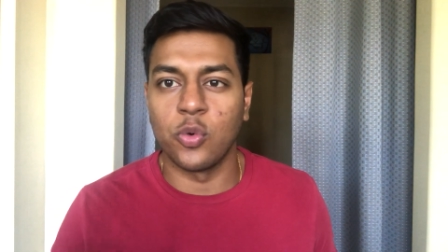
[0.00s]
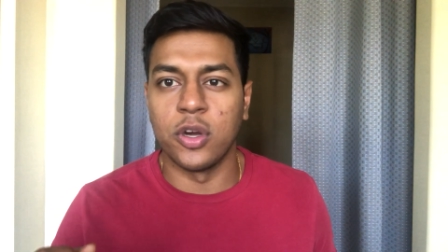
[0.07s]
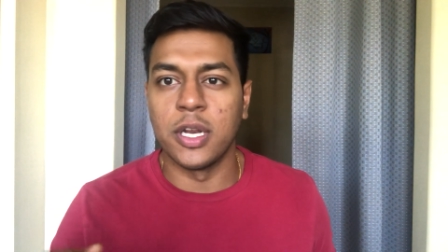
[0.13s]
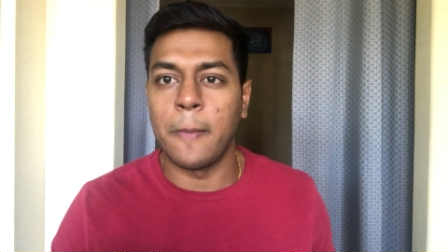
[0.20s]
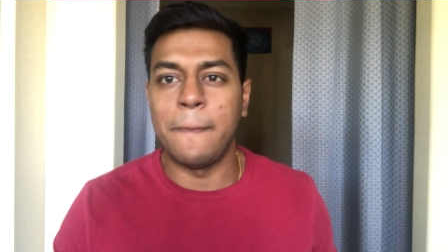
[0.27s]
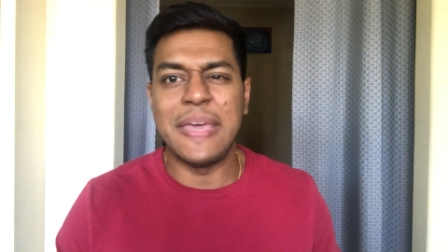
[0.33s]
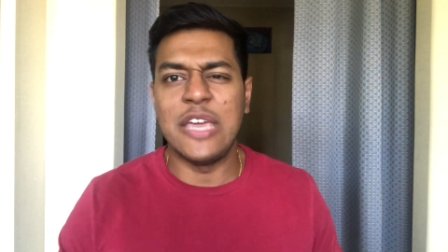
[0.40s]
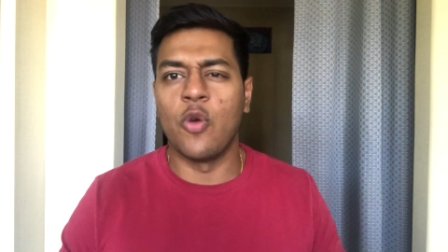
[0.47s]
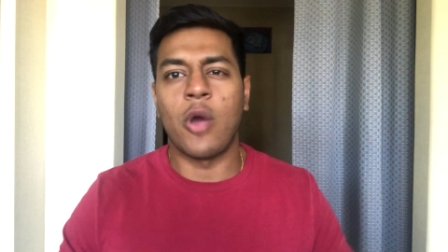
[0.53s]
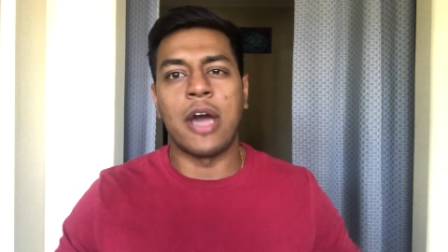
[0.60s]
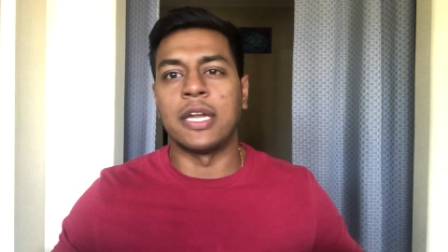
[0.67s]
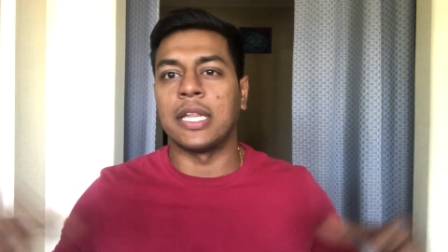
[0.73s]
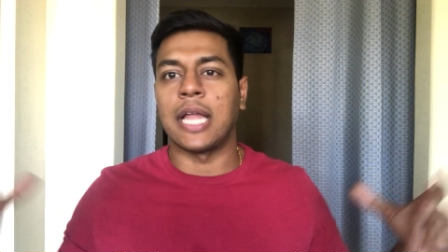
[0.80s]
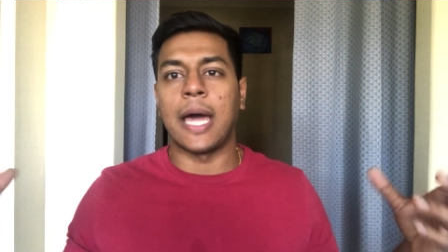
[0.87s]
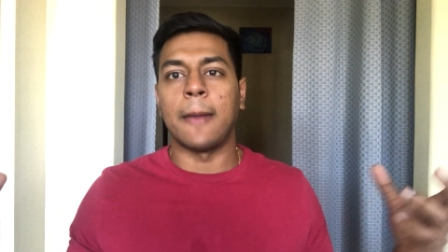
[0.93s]
one to be
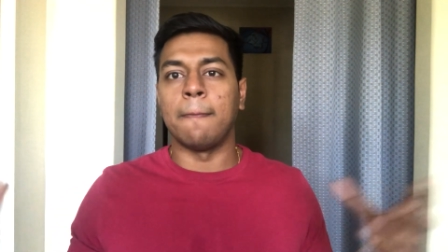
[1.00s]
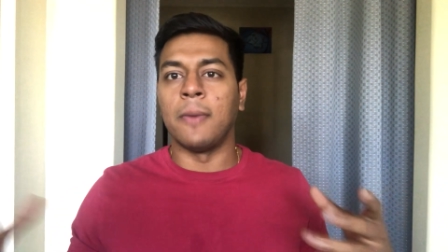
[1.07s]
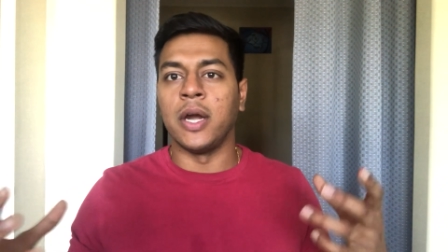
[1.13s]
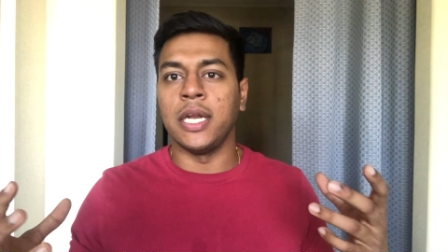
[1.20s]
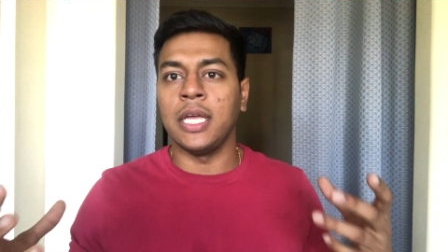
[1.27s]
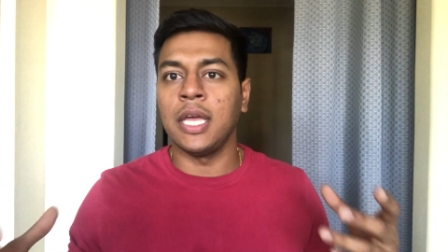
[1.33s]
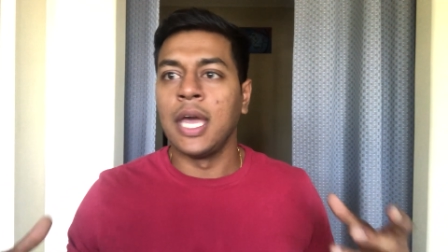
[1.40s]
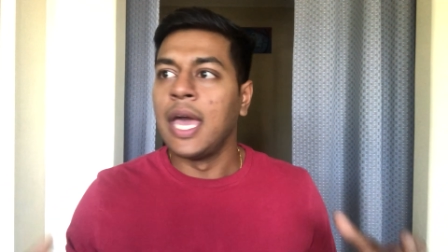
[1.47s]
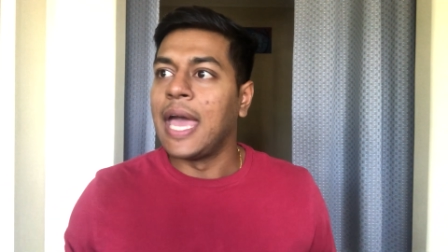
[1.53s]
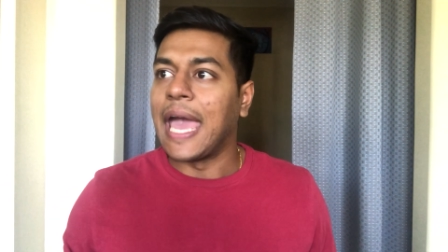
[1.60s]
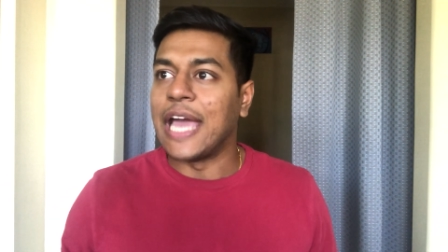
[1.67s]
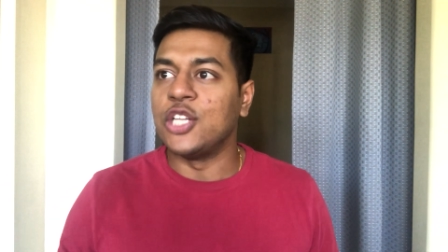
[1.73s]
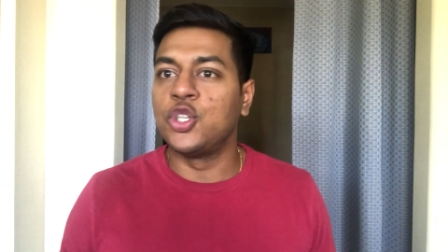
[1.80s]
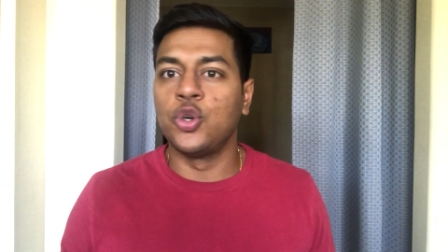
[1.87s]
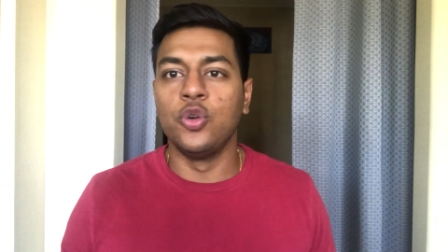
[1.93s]
around a lot of money
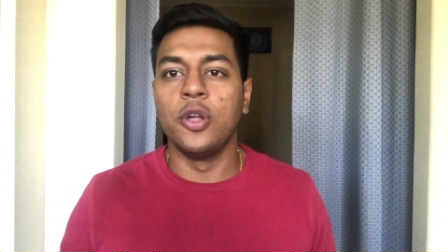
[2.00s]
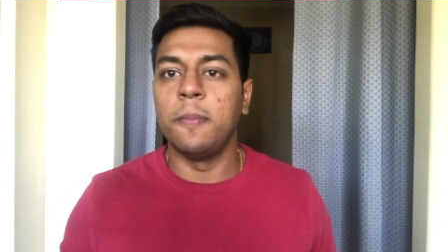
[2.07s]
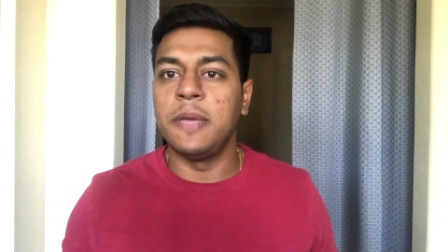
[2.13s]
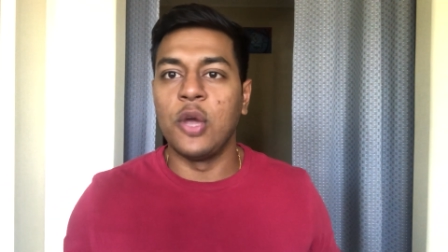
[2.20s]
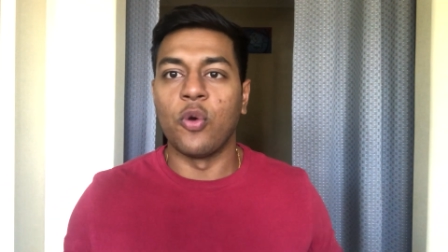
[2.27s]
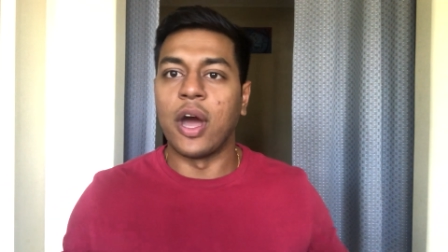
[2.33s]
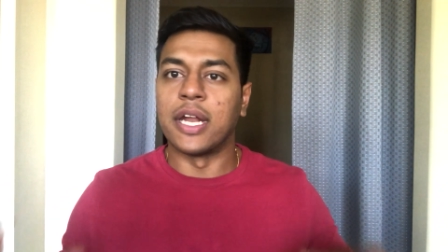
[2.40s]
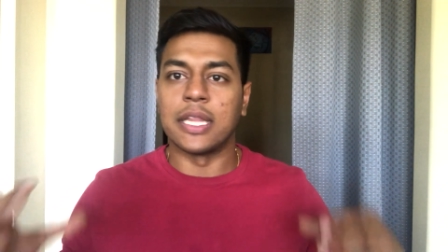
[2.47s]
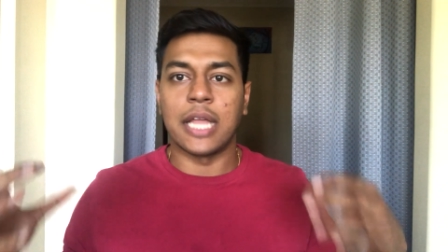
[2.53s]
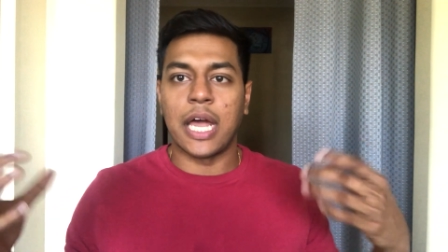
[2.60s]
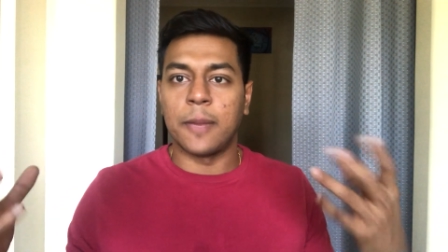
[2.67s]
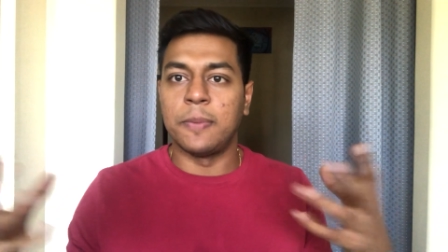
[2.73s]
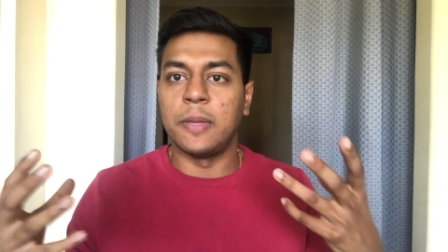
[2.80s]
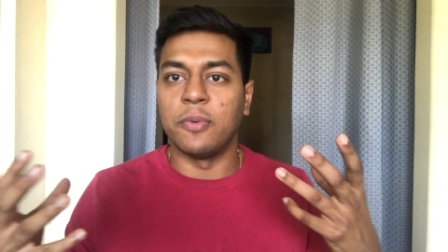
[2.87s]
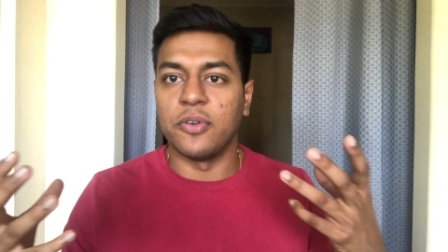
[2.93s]
and two to be around a
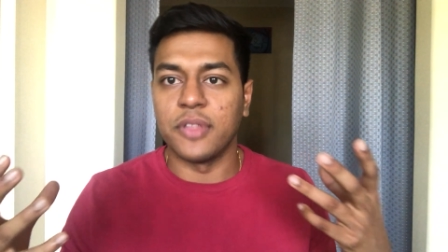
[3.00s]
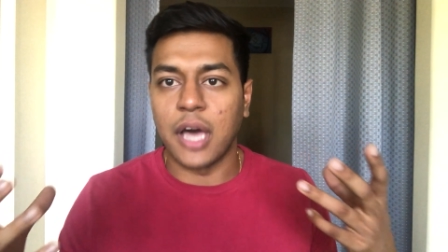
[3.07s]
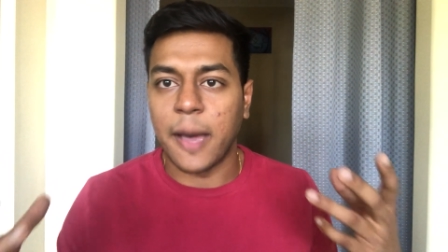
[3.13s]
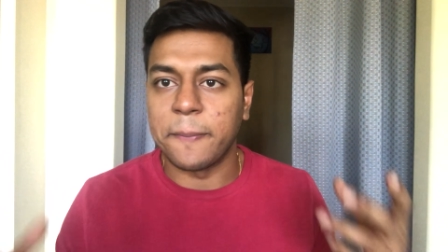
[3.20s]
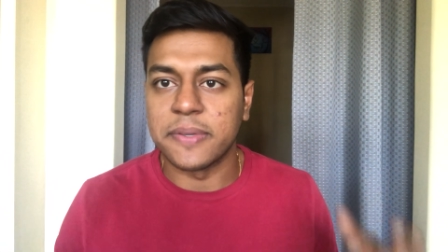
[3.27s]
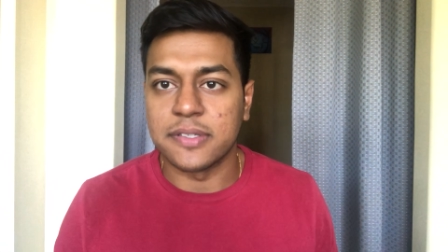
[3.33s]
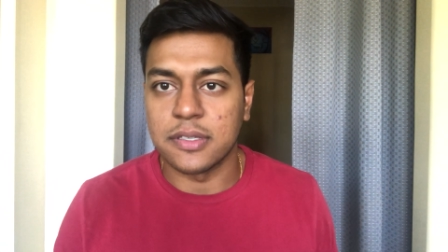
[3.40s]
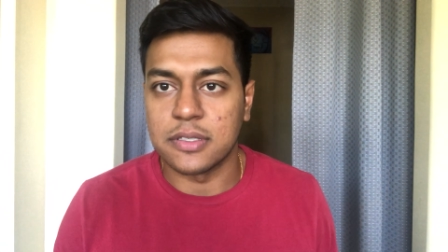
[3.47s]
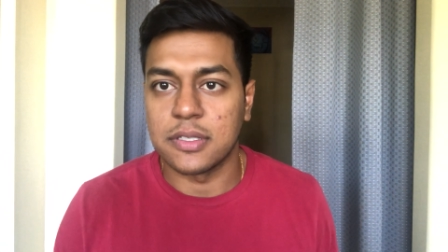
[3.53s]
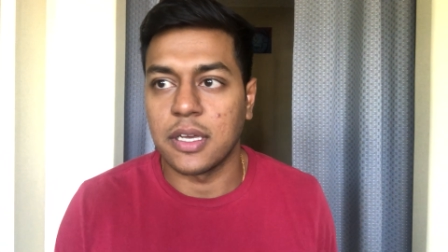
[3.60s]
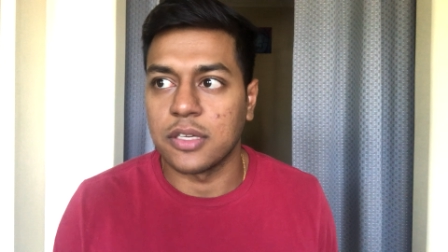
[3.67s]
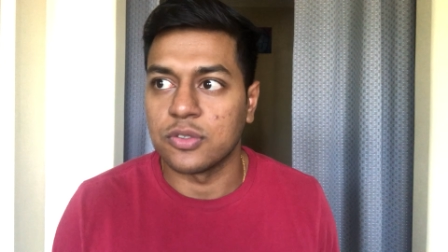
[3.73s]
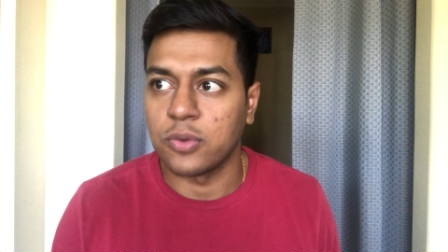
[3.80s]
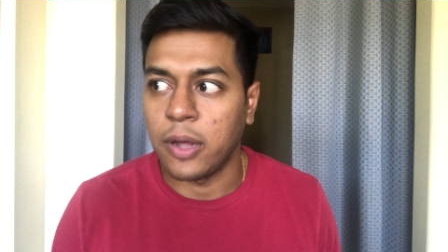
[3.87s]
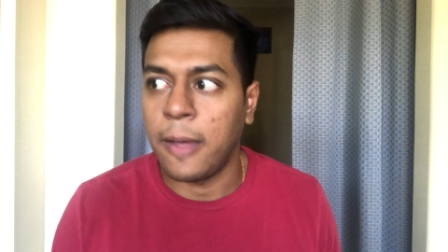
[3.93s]
lot of people of the opposite
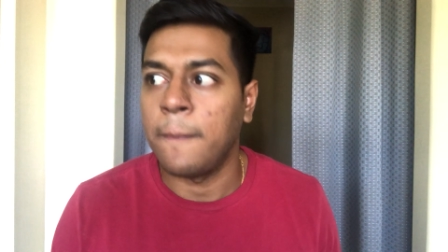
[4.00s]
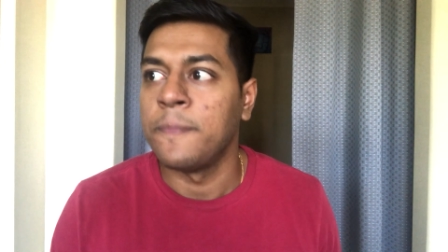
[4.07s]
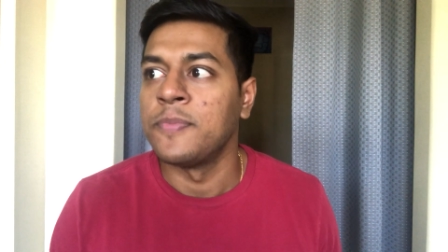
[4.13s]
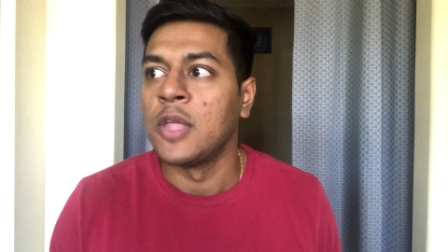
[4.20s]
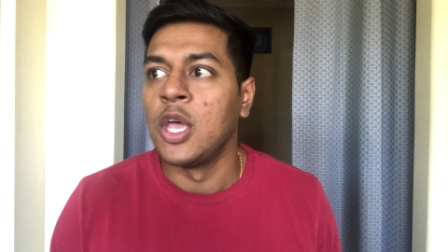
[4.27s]
sex, right?